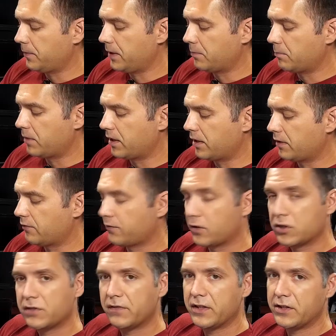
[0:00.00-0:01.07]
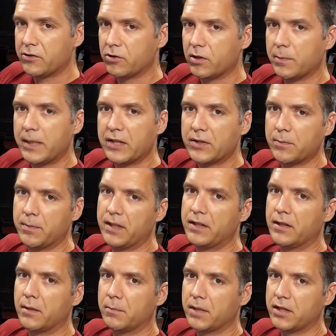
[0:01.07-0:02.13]
In my first video about the
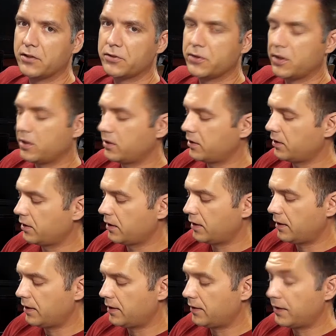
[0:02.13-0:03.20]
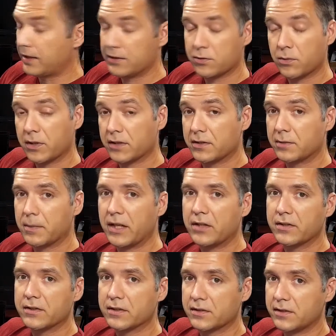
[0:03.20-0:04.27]
miniAtmegatron, that's what it's
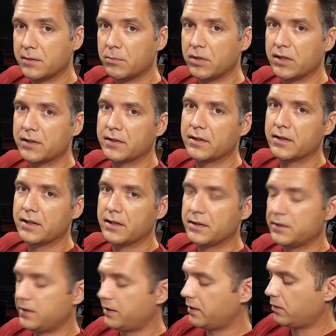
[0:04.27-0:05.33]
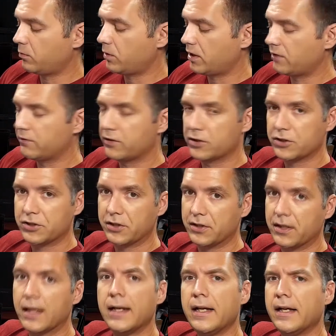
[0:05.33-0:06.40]
about, is assembling the DIY
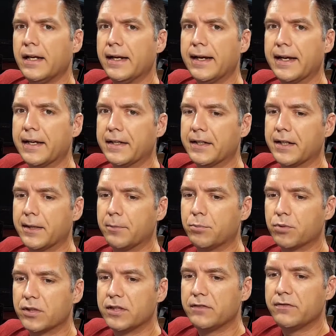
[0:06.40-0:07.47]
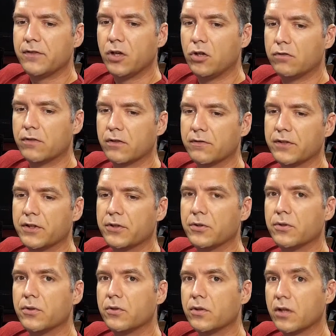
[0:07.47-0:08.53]
version and a brief
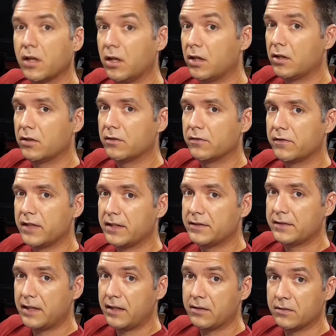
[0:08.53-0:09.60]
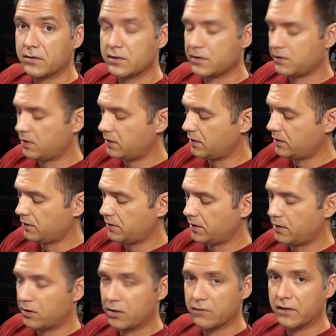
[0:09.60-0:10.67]
overview of the sounds that
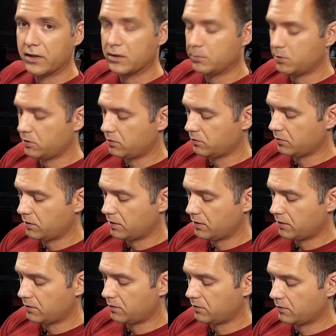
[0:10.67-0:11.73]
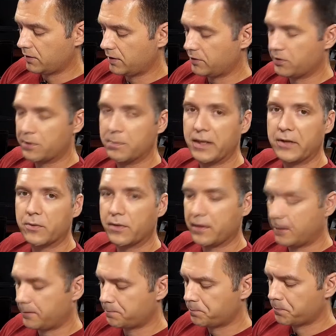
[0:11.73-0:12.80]
are available that you can make with
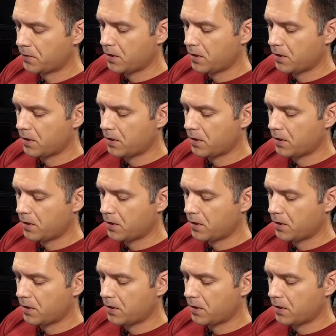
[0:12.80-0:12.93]
that.